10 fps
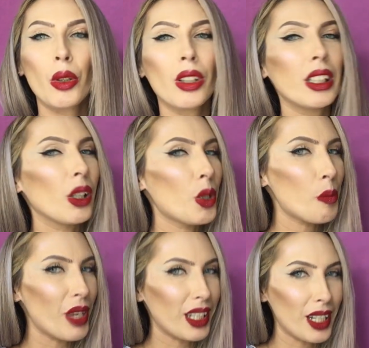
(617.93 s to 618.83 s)
Holy Glow
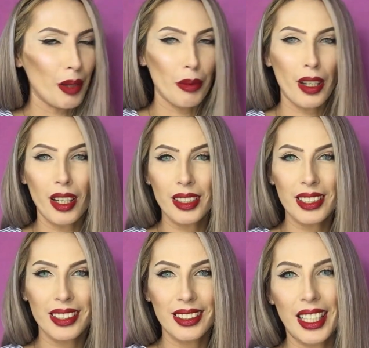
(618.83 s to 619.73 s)
Makeup.
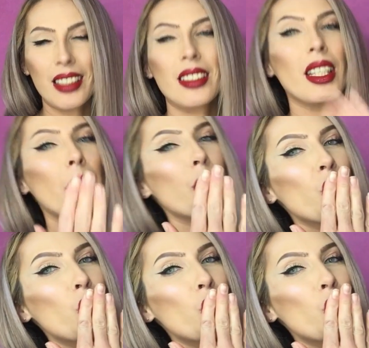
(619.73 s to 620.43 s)
Until next time.